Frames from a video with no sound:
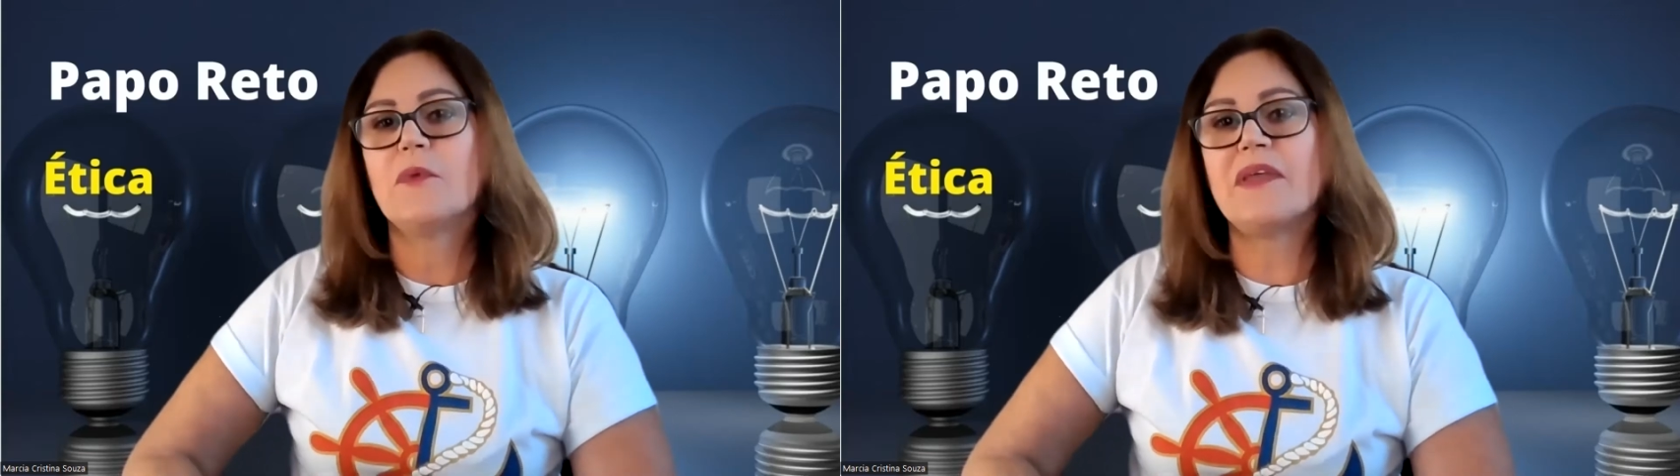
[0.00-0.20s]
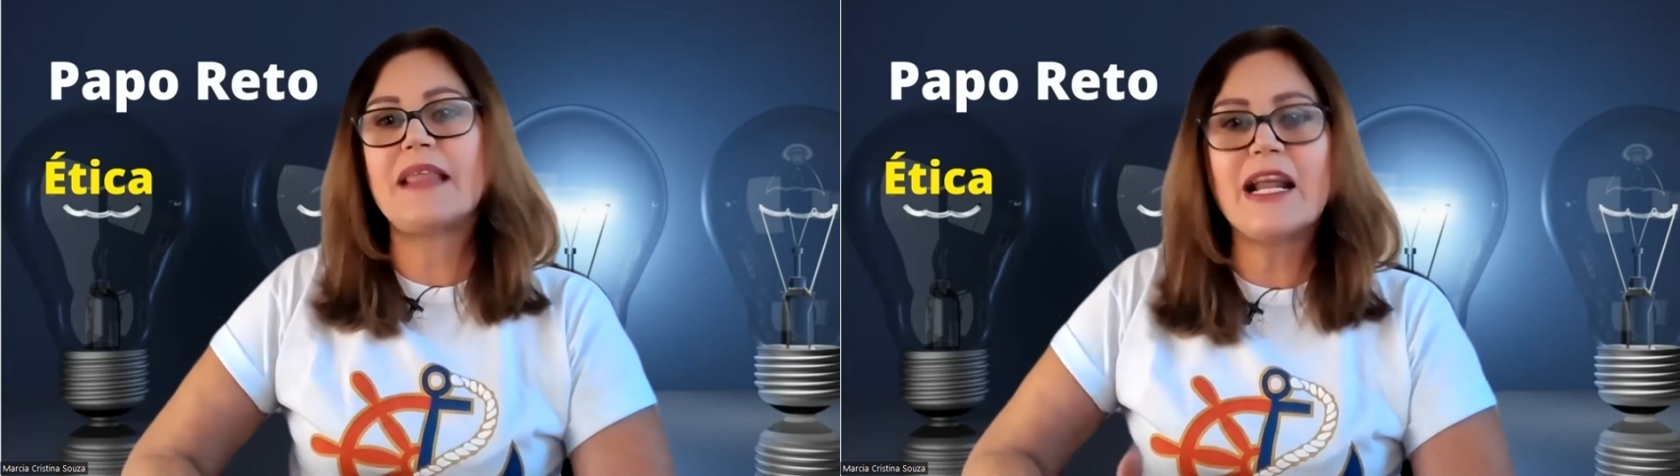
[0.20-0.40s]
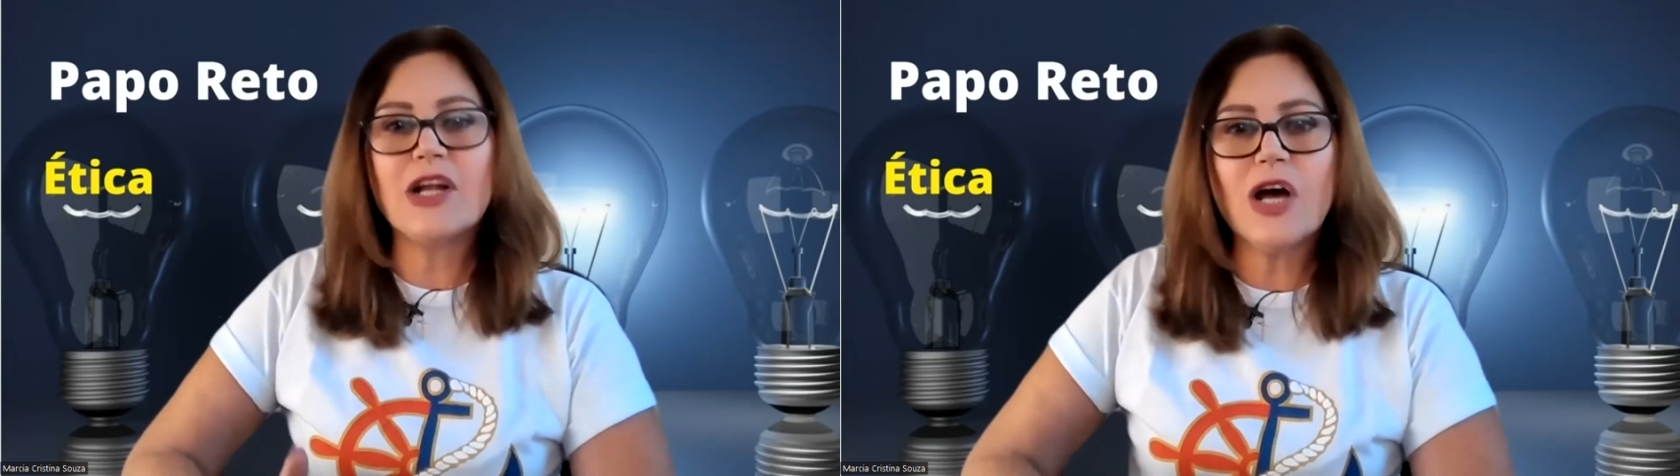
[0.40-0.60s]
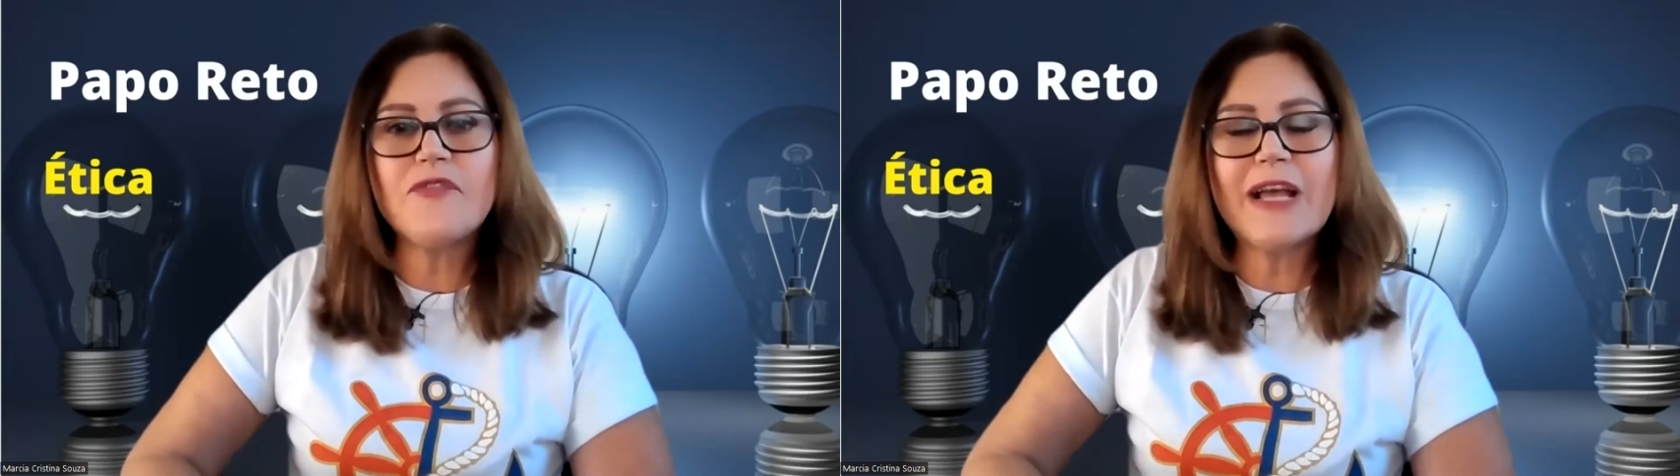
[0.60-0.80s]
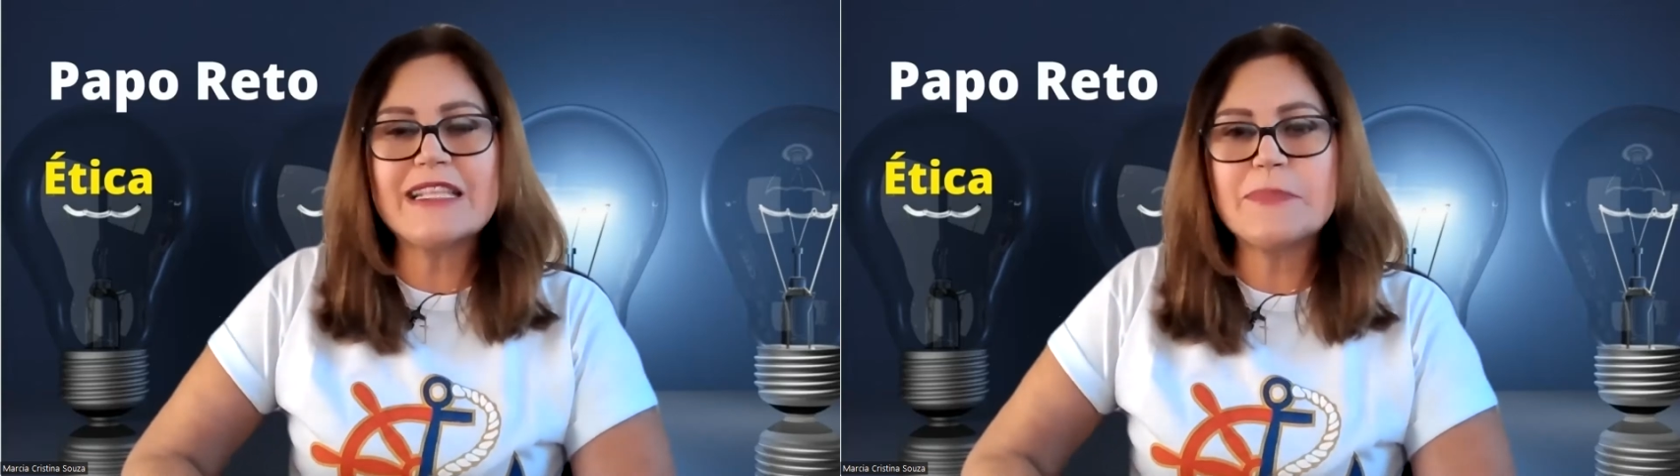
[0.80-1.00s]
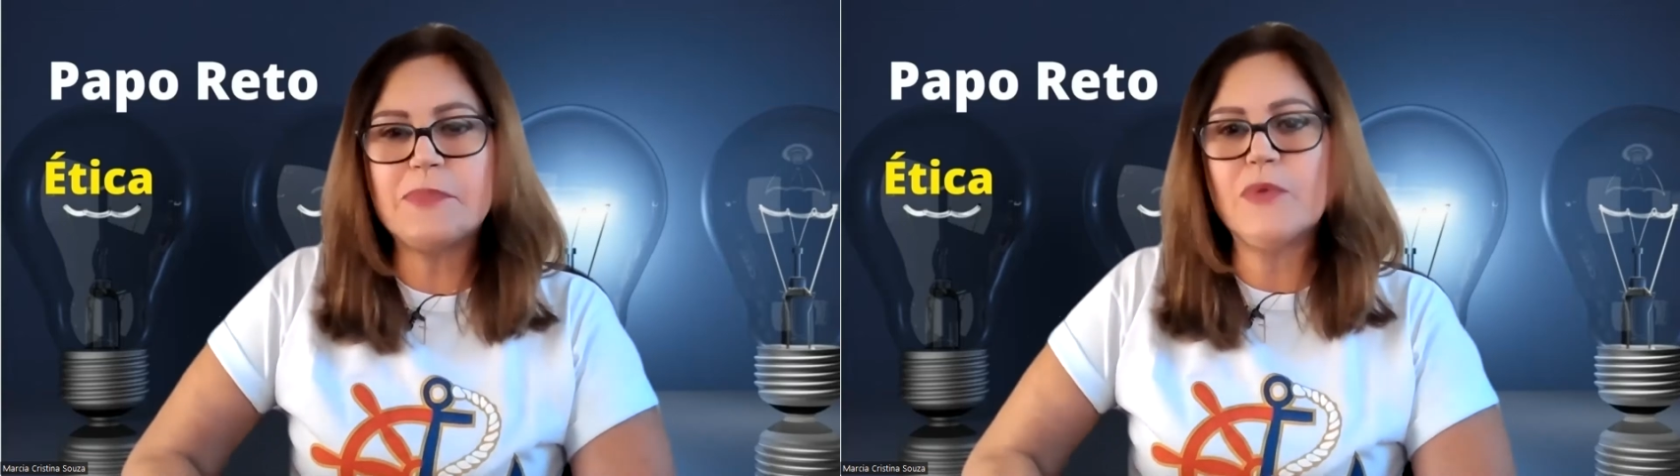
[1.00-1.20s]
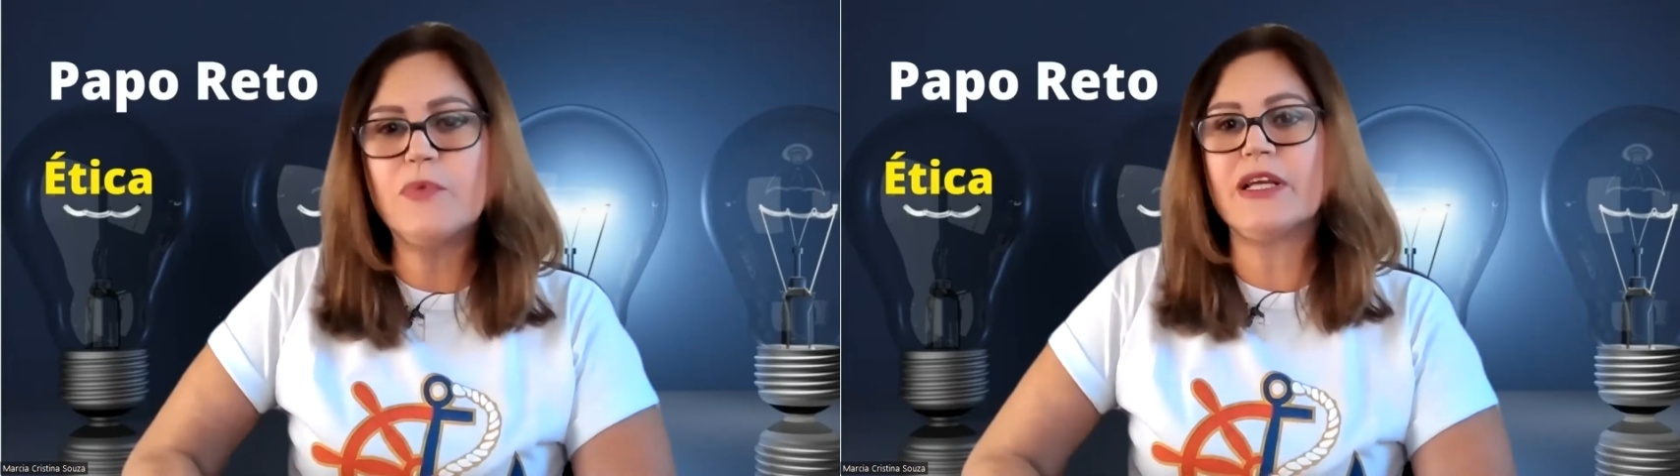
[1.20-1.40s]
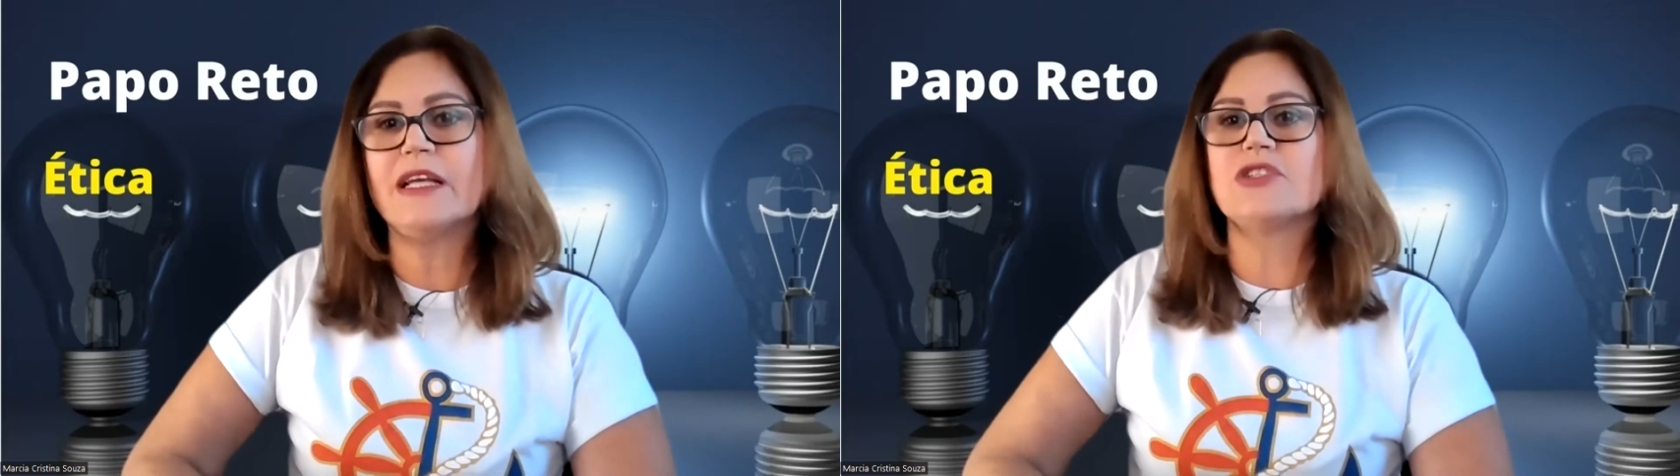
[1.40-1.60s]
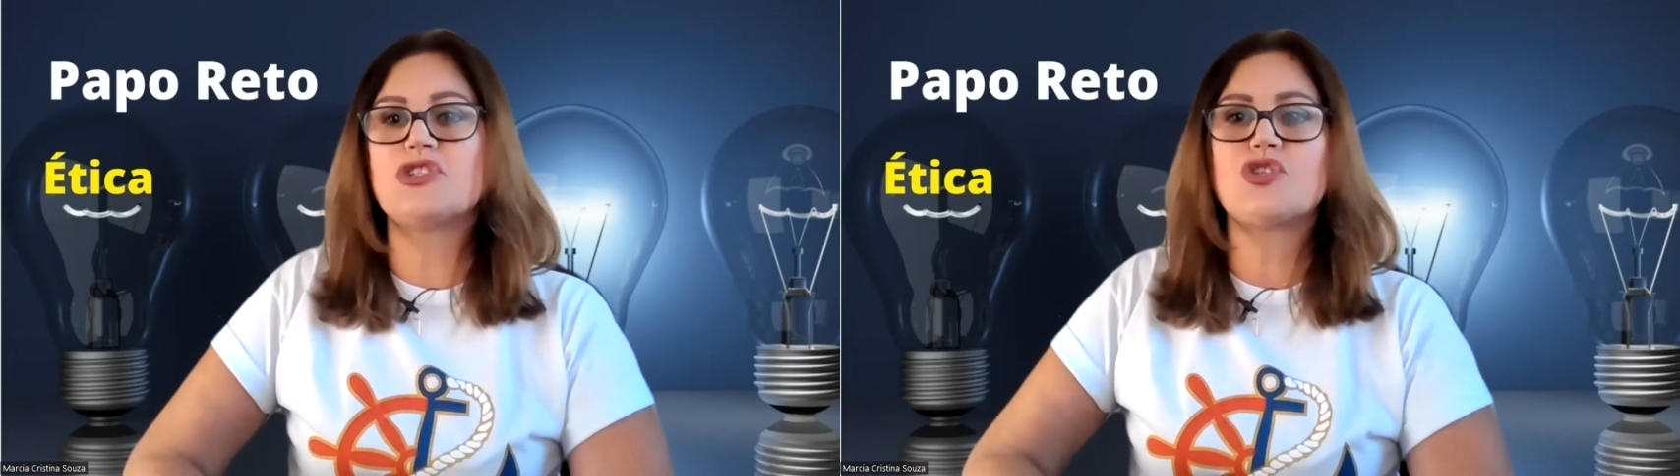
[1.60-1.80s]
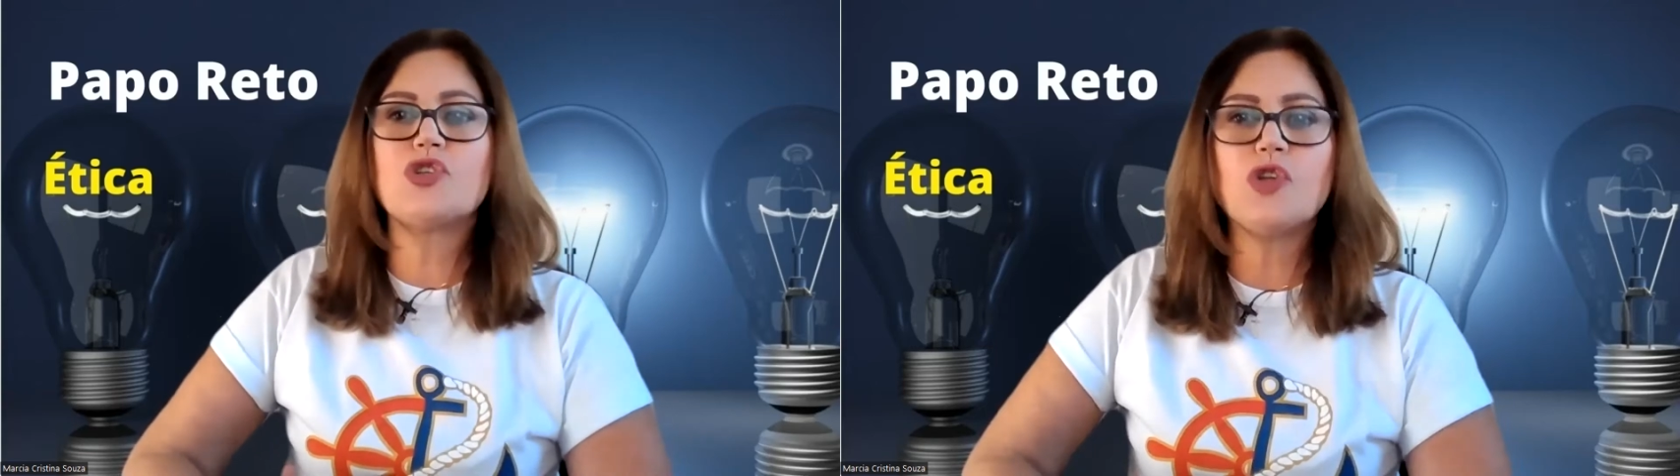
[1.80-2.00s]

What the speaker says: with enough experience